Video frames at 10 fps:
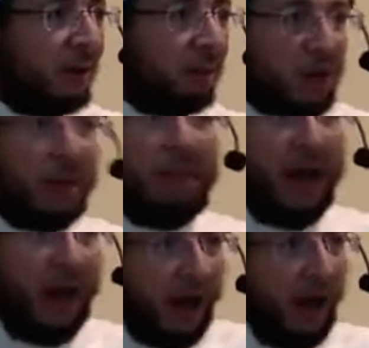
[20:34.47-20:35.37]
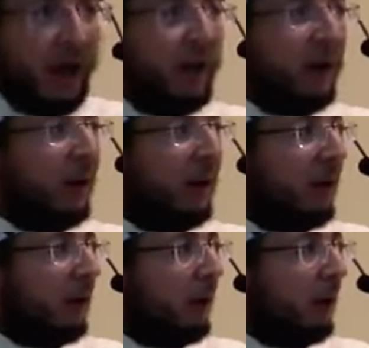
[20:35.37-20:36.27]
The Jama'ah,
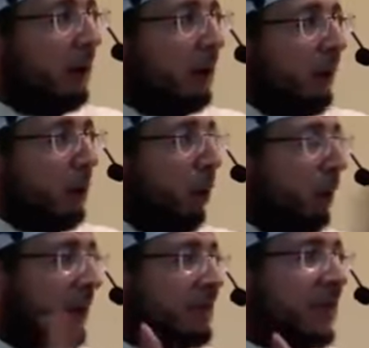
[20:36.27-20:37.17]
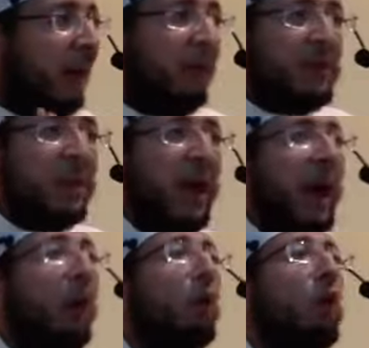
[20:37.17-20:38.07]
they call themselves
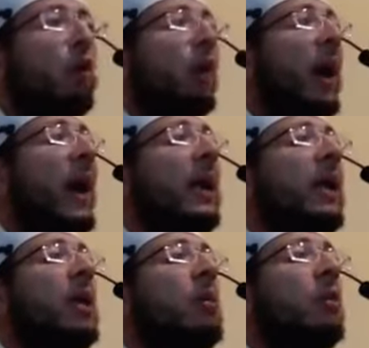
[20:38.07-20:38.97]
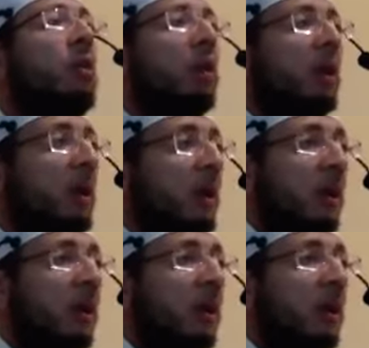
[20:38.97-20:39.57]
Al-Quraniyun.